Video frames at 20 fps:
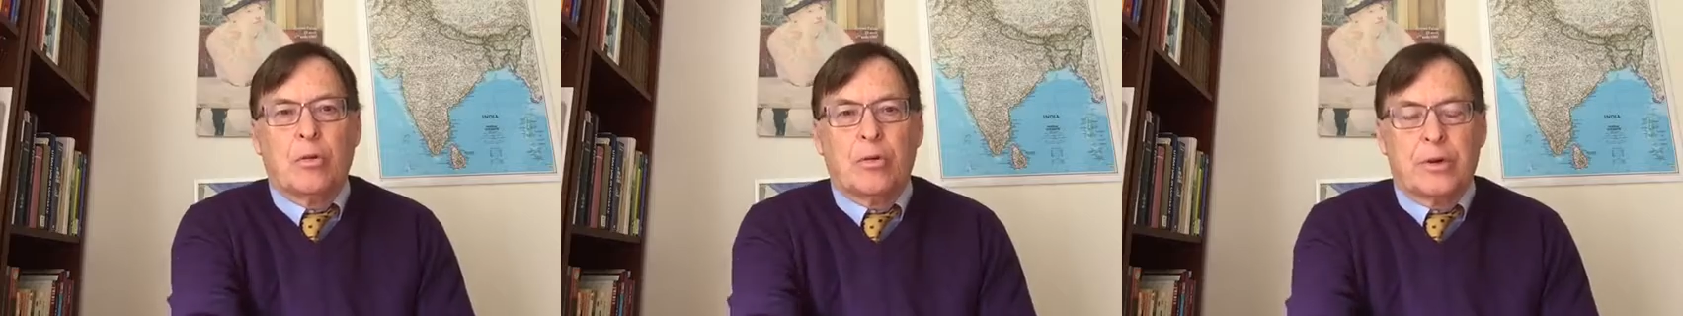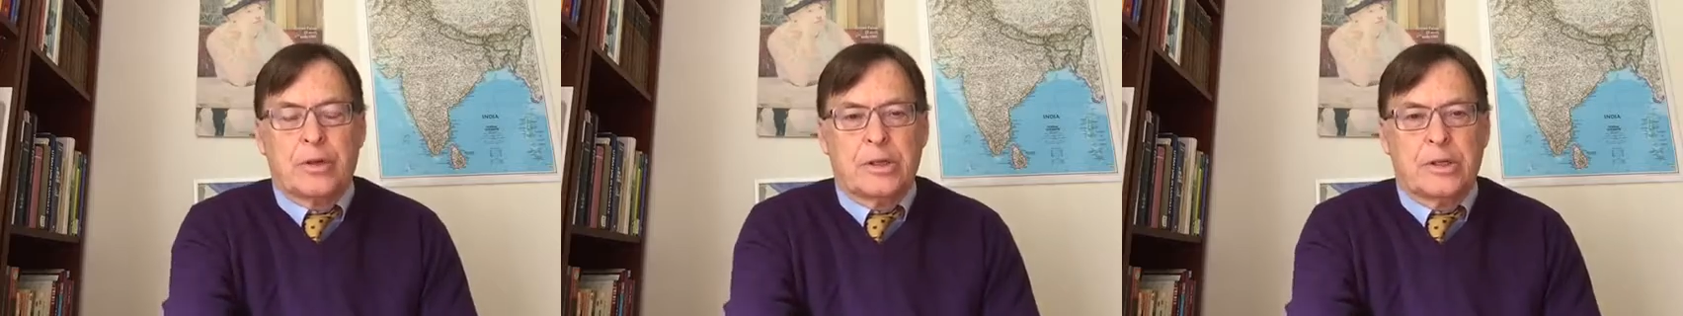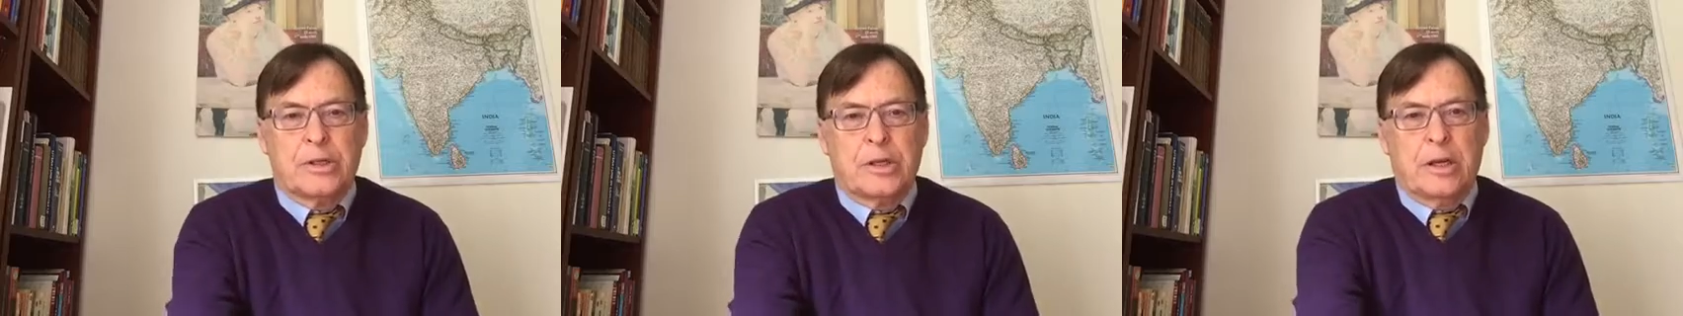
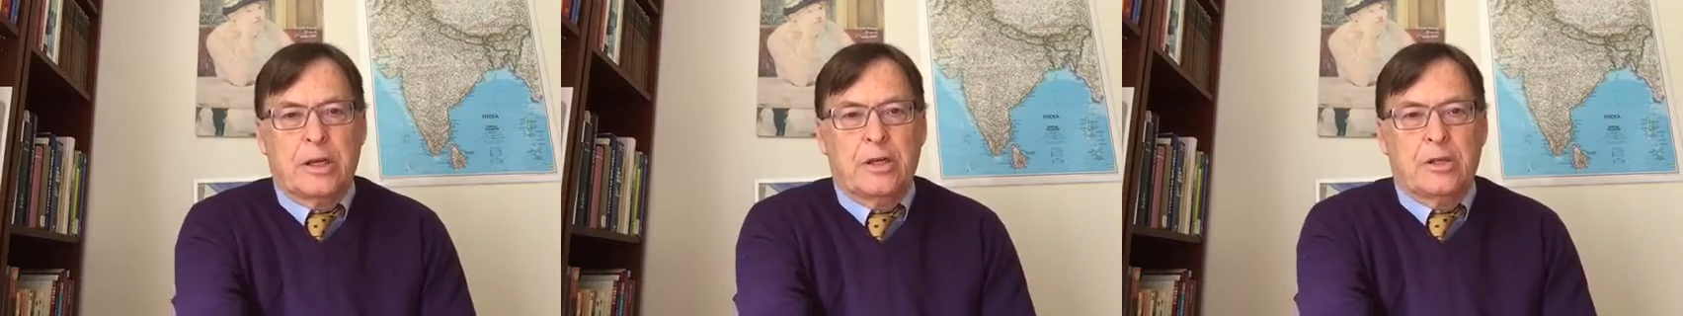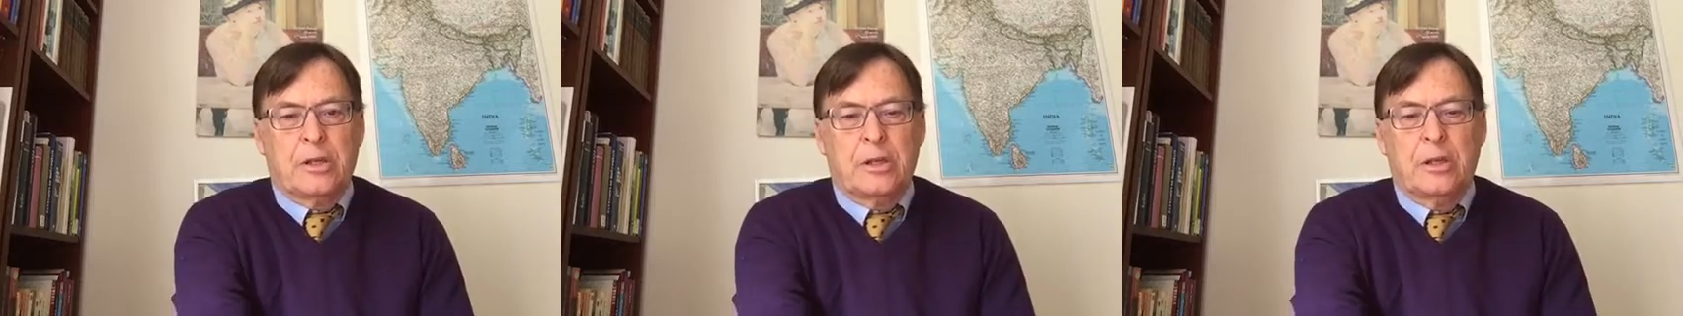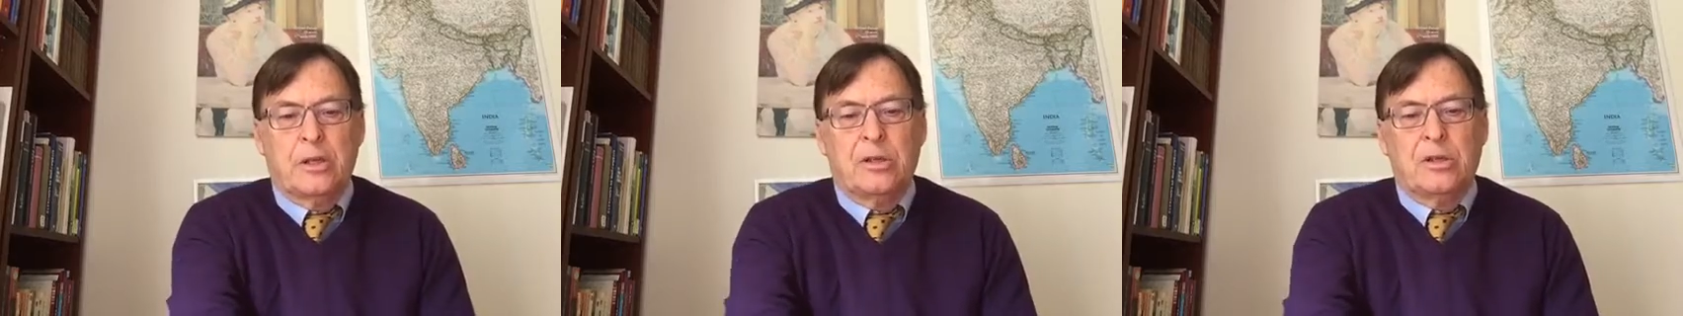
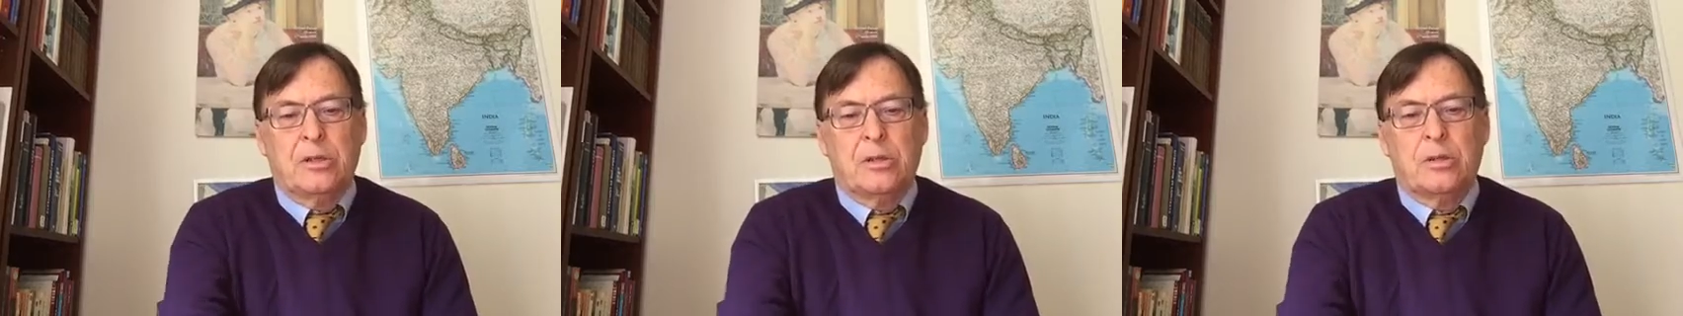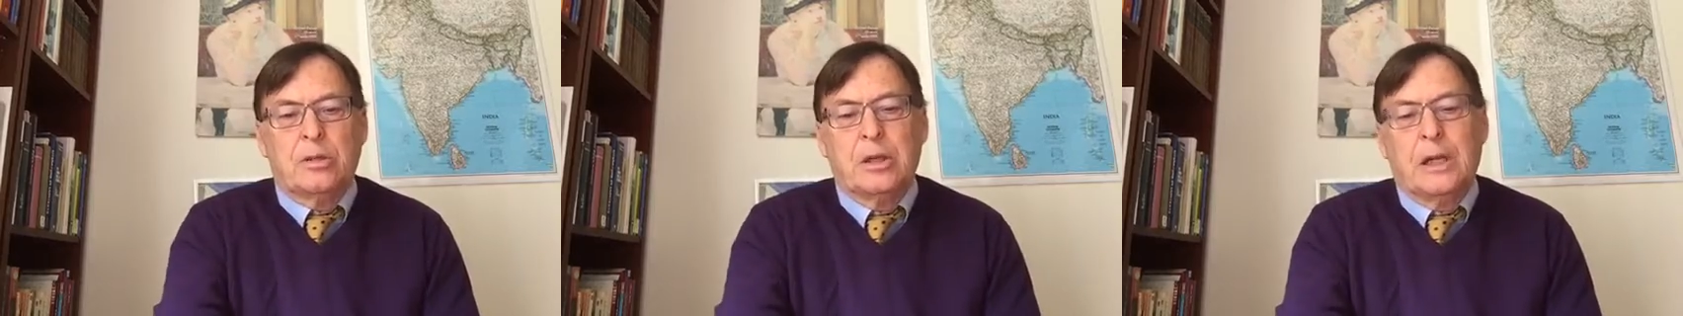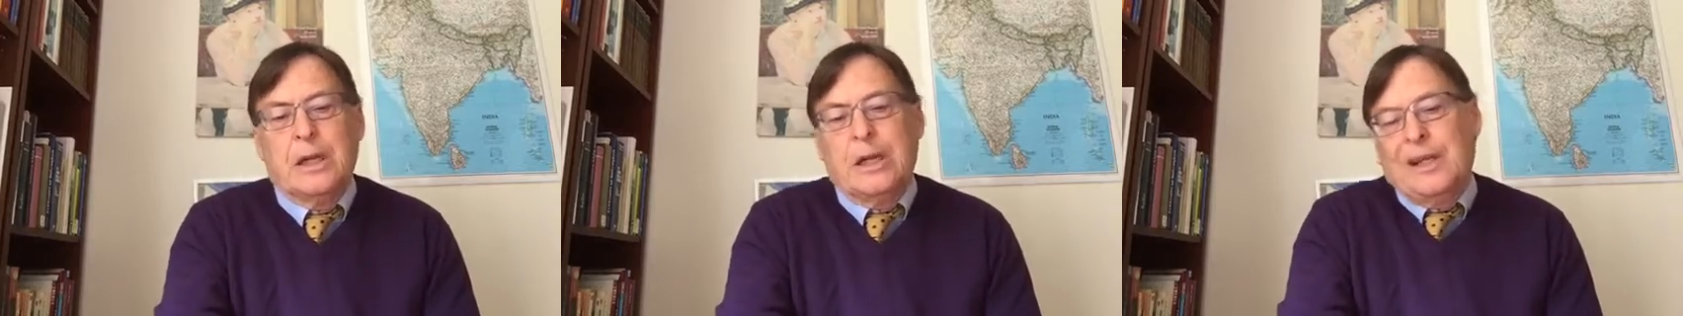organization
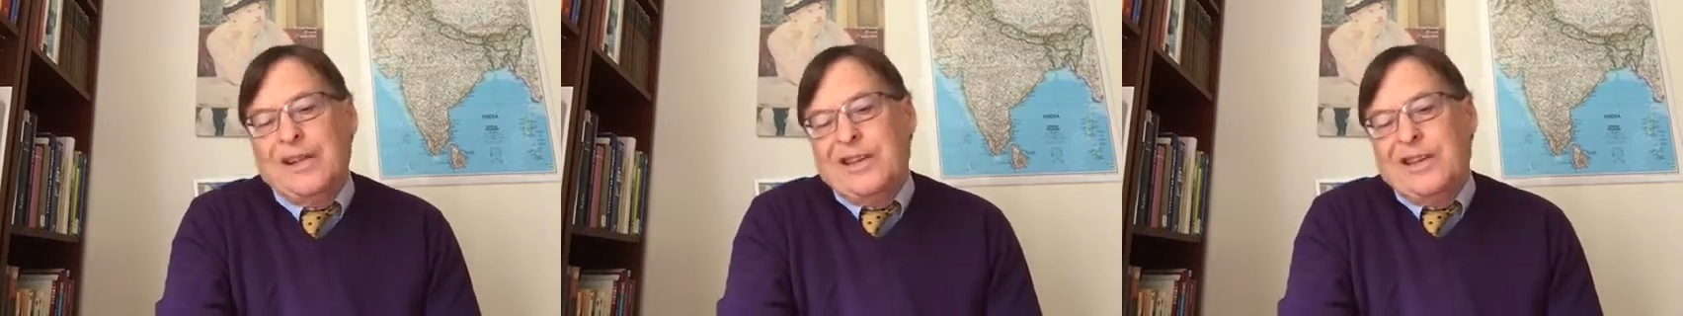too.